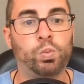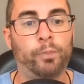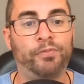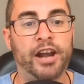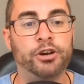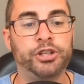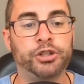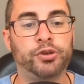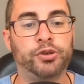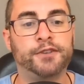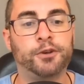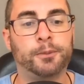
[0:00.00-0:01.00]
Energy
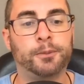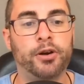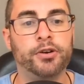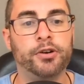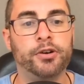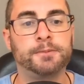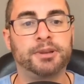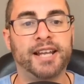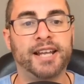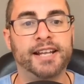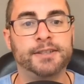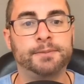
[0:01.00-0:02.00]
Transfer Partners
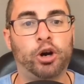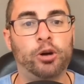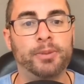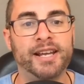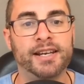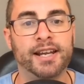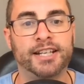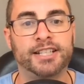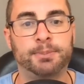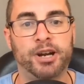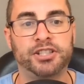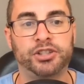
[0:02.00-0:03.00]
plans Permian
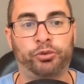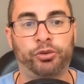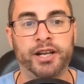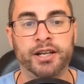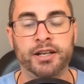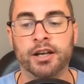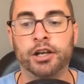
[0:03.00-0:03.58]
Express 3